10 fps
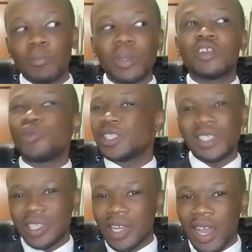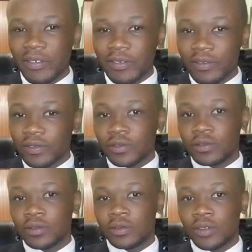But it wasn't enough,
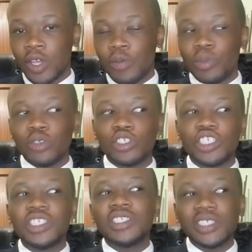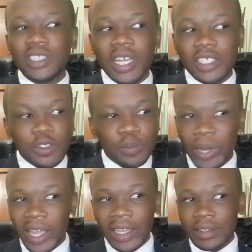because she didn't
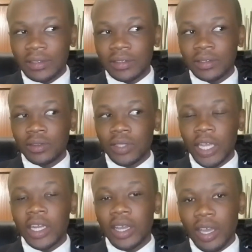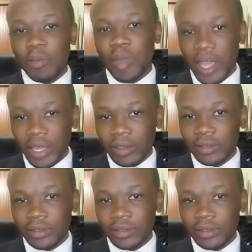explain in her campaign